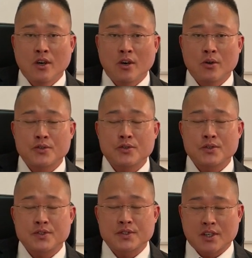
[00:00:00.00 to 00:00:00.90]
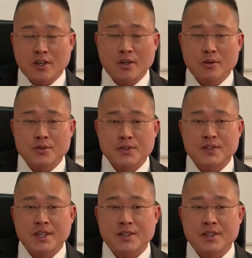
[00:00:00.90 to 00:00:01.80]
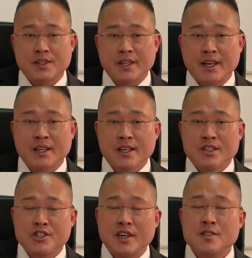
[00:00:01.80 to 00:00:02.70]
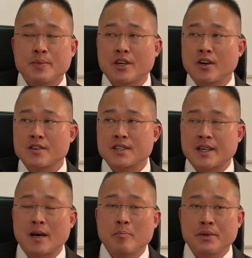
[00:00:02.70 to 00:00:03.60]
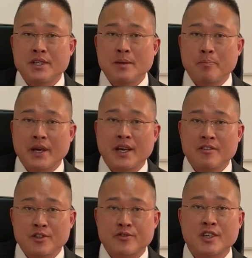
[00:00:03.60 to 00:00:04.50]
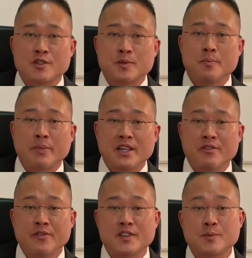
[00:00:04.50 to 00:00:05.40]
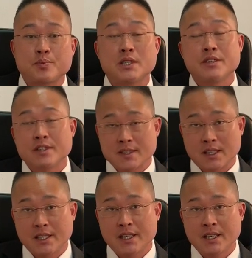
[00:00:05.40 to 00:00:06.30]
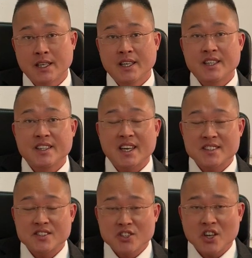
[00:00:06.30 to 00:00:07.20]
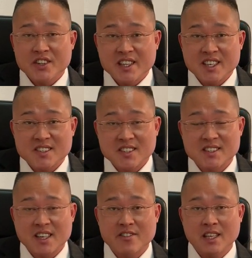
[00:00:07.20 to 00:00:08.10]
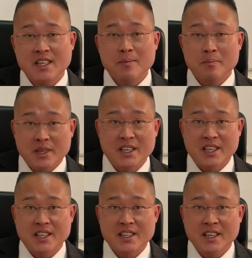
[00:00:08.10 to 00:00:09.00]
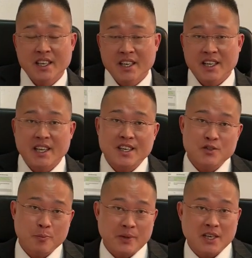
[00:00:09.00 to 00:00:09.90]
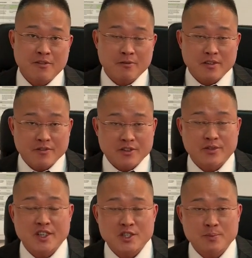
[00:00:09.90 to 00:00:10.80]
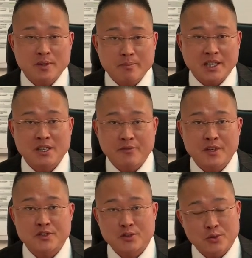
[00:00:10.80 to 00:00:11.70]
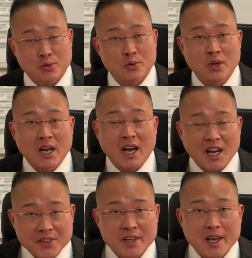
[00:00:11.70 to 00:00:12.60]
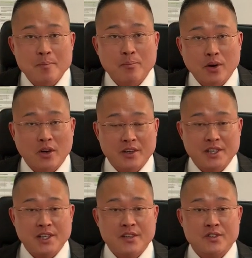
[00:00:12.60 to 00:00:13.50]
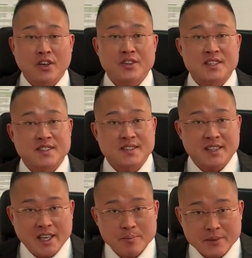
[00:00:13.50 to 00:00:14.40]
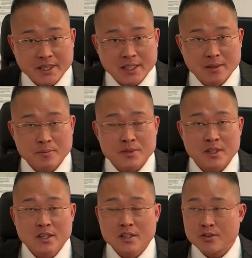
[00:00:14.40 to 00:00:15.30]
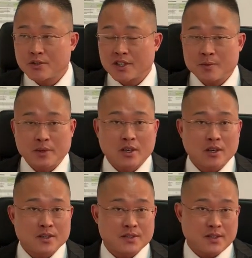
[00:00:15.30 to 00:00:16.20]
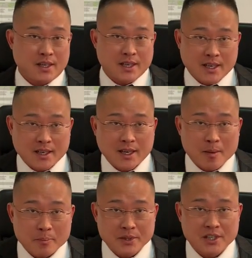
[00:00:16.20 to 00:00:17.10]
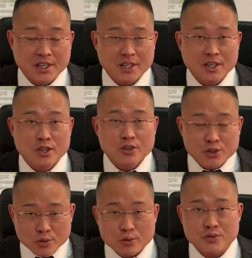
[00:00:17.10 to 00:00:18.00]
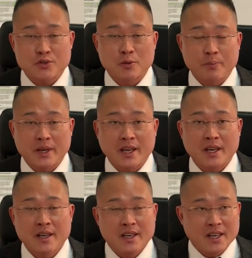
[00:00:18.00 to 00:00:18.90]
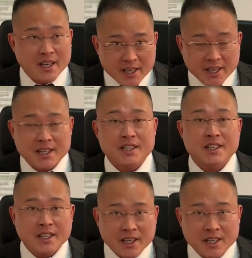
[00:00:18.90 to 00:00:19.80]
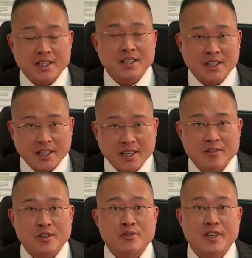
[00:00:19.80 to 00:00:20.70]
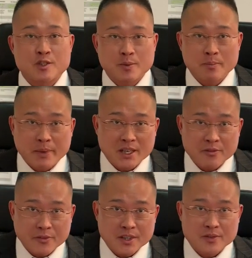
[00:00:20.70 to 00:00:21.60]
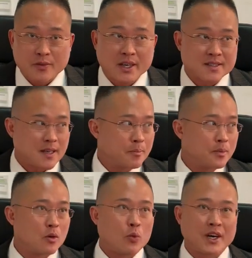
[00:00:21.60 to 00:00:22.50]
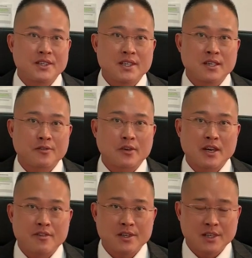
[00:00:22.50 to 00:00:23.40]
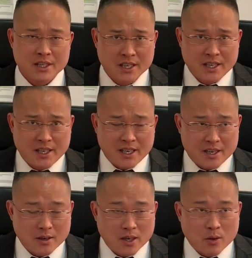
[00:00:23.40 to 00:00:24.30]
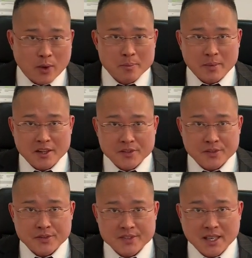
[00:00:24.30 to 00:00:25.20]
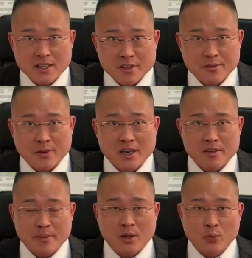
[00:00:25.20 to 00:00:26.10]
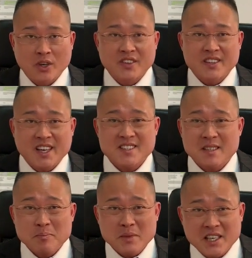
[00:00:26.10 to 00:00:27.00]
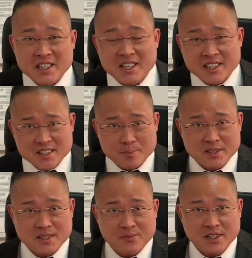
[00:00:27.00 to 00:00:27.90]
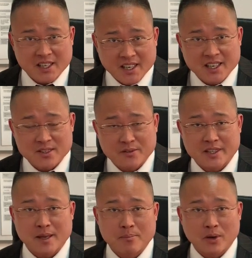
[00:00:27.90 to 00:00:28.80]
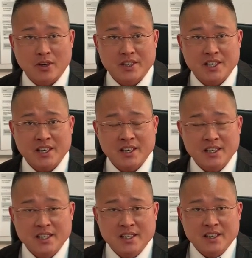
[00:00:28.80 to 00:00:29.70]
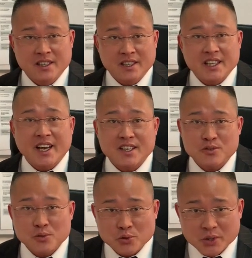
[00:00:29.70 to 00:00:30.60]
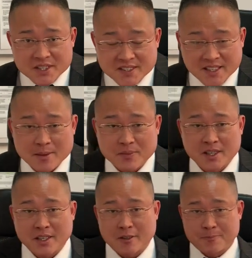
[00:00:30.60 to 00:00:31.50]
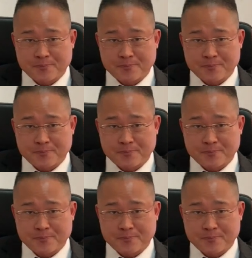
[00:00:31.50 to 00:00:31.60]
the court also stated that just because a company paid retrenchment benefits previously does not necessarily mean it has to pay retrenchment benefits to other employees on the same terms. So just because a company used to pay again and again and again retrenchment benefits, for example, 1 year for every 1 month salary for every month work, doesn't mean in a specific case of an employee it has to do the same thing.